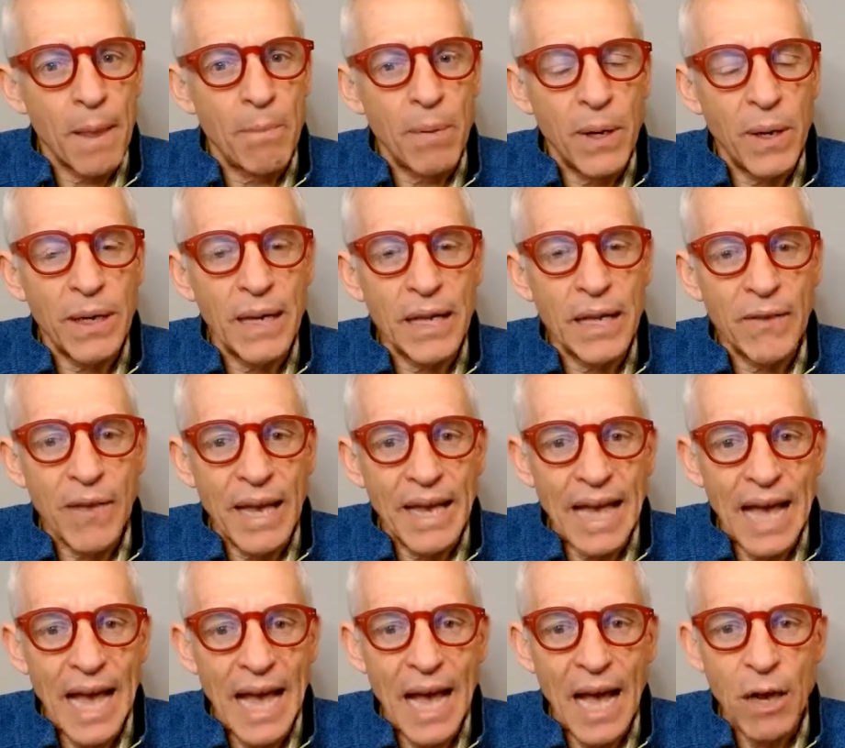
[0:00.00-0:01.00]
but it's like,
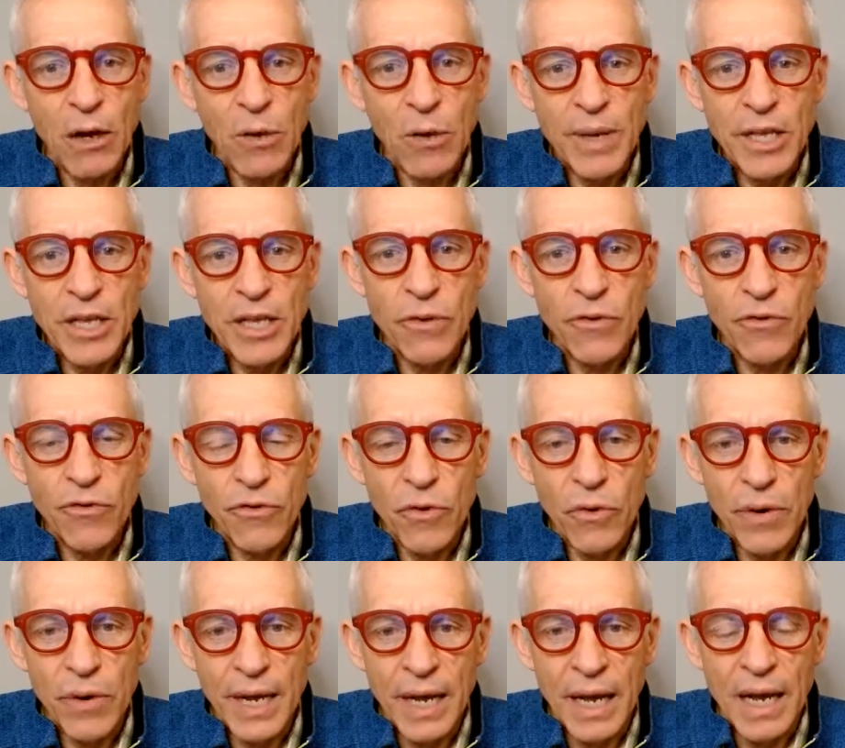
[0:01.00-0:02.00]
how can we use
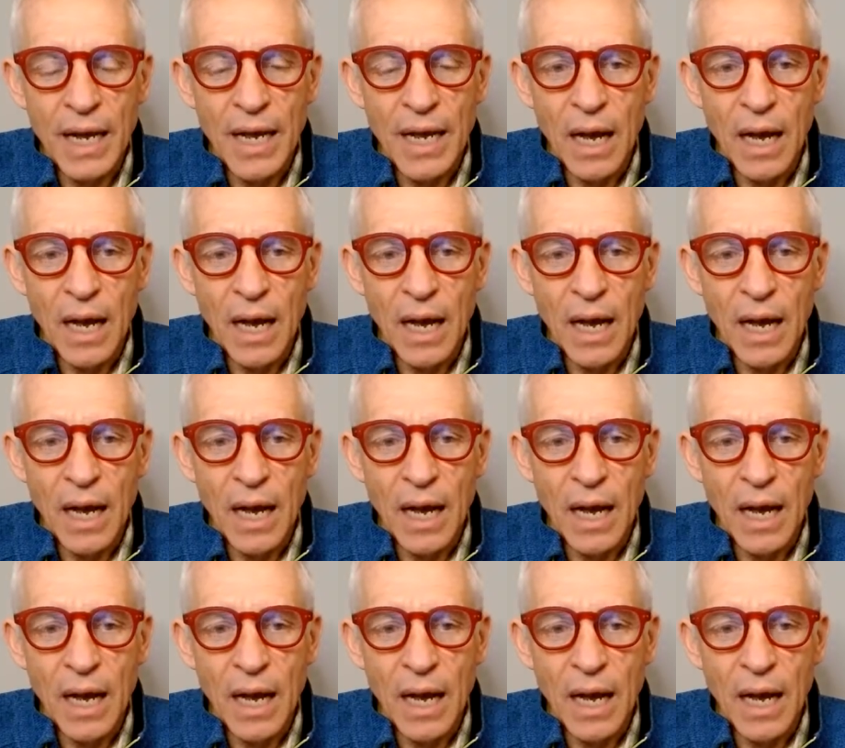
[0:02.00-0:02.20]
story